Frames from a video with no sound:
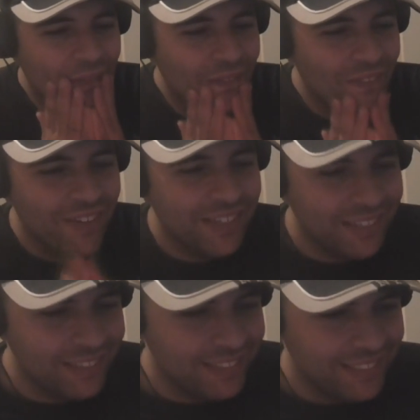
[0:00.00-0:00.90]
You must go
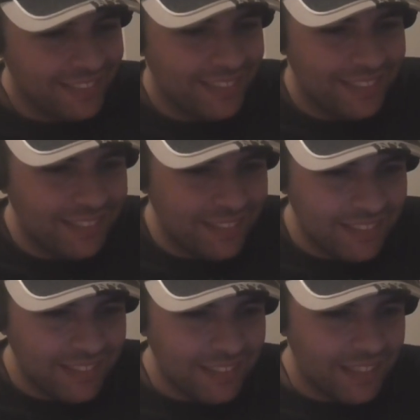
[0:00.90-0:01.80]
north. You will
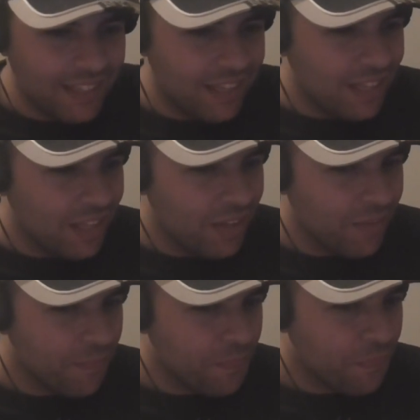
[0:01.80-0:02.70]
find answers there.